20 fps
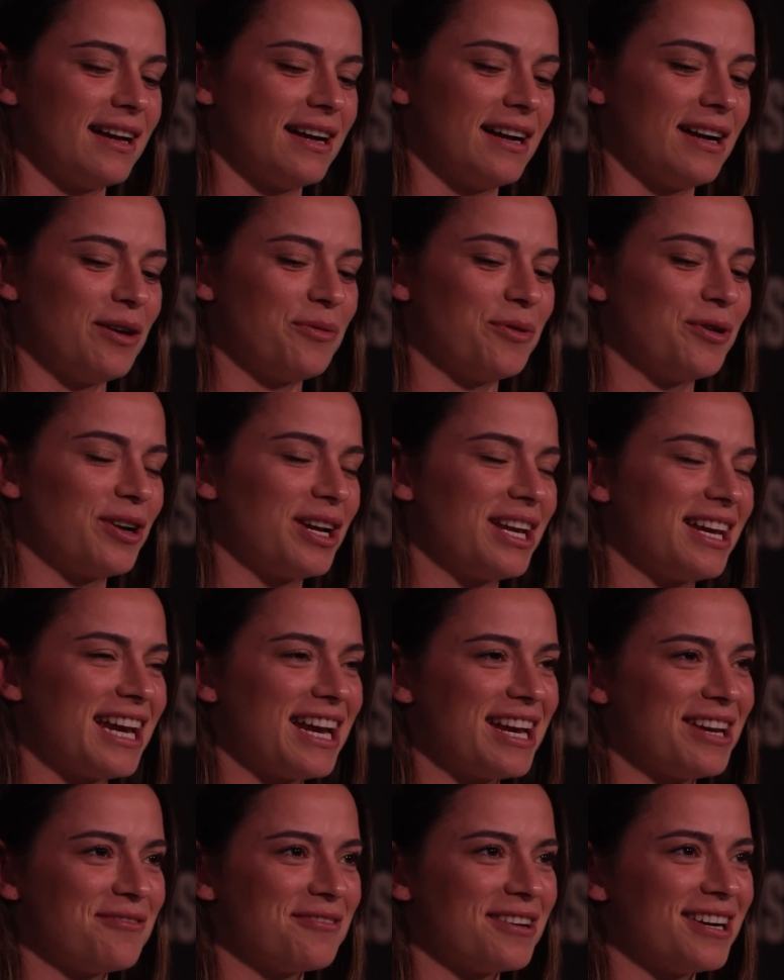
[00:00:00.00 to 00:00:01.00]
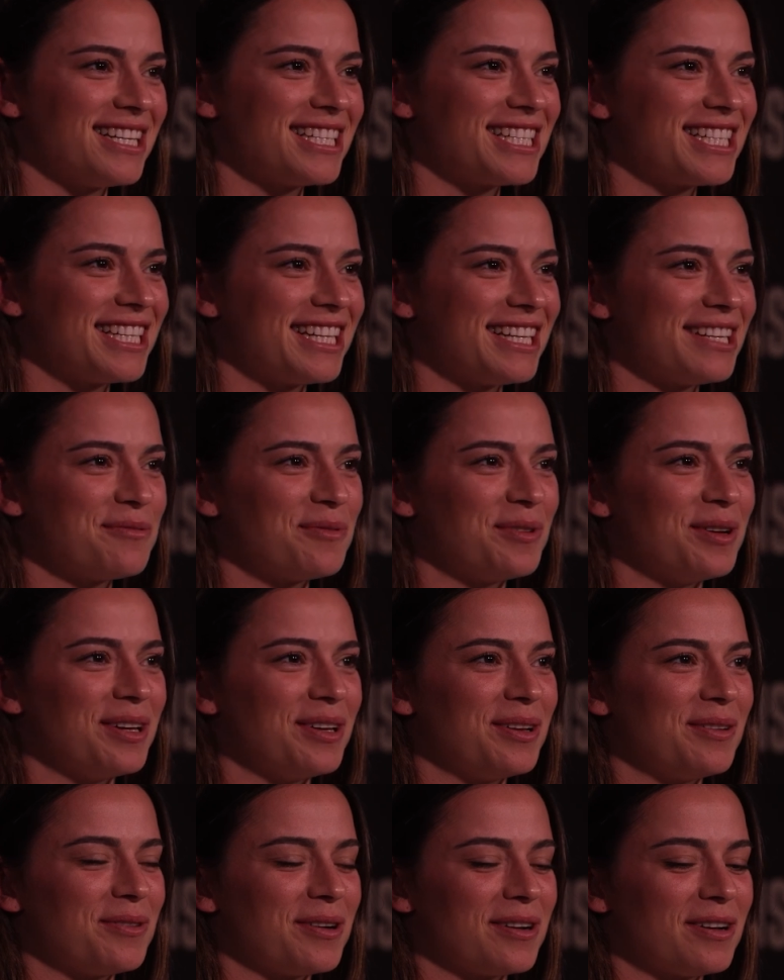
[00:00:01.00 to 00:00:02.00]
We're not in any rush.
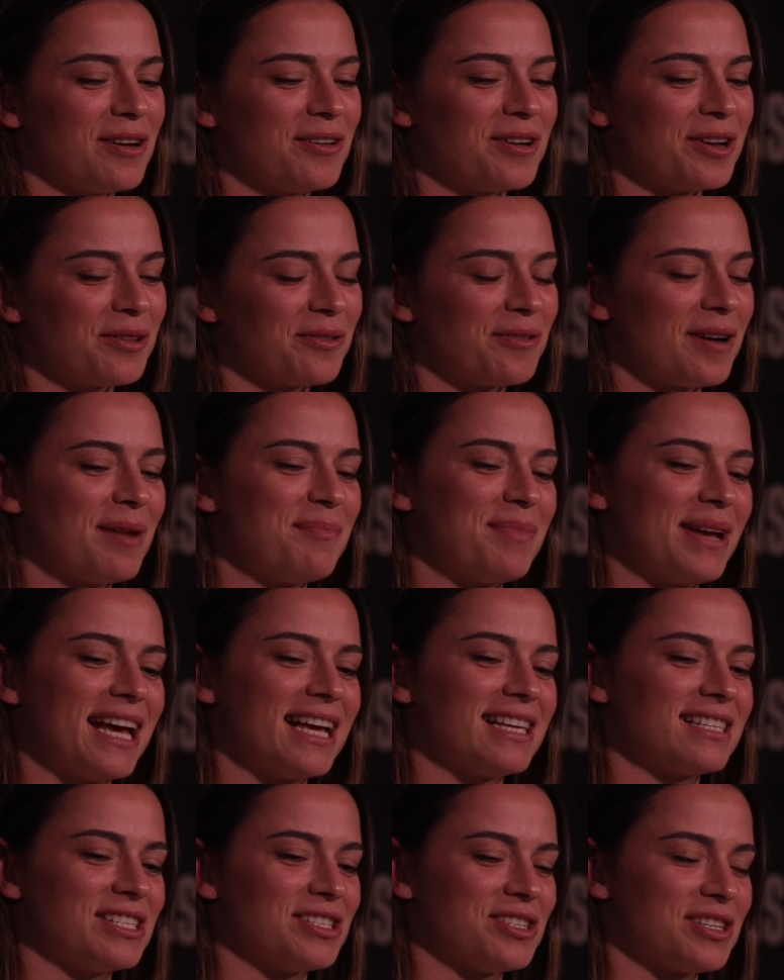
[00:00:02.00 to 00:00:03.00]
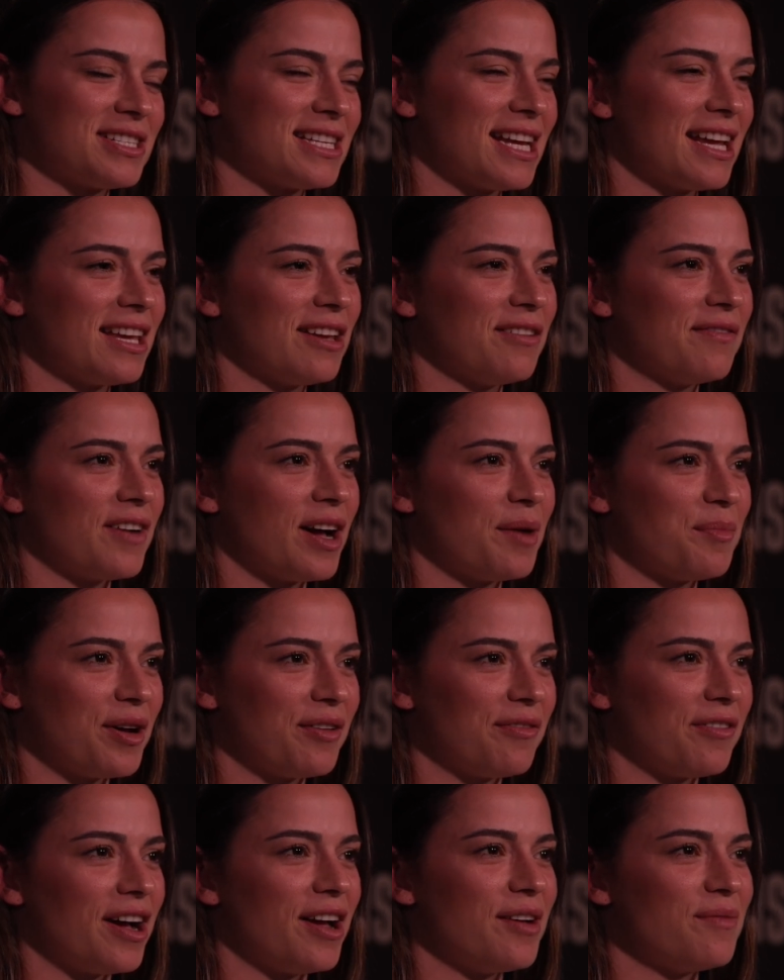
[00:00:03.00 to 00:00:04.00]
We're going at the right pace and just taking it fight by
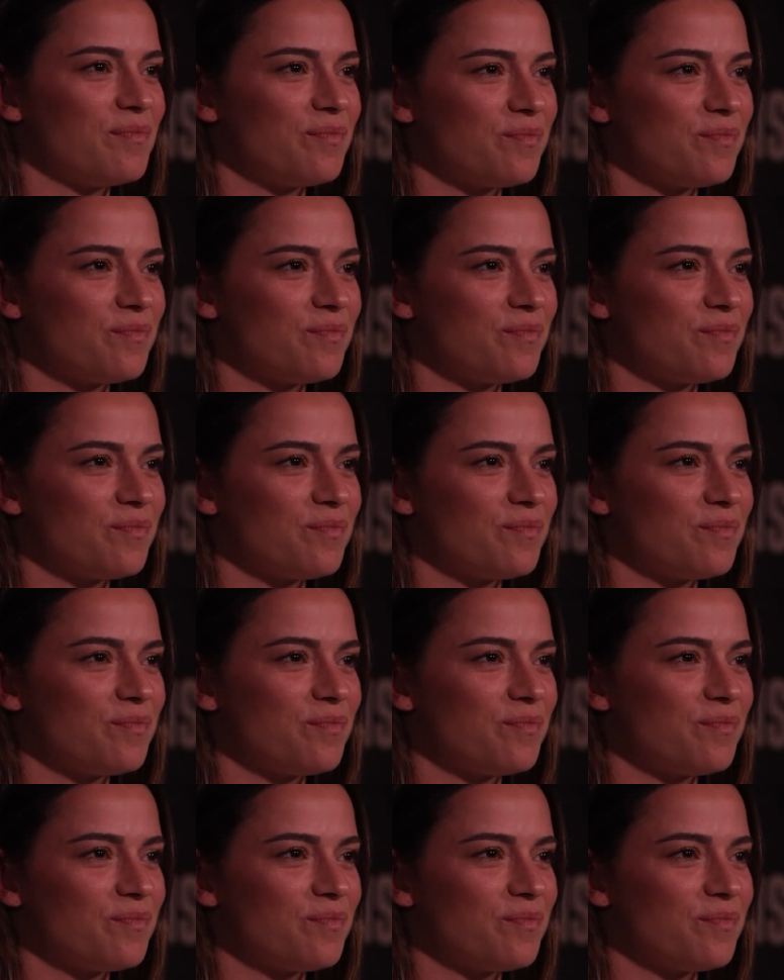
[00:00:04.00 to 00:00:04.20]
fight.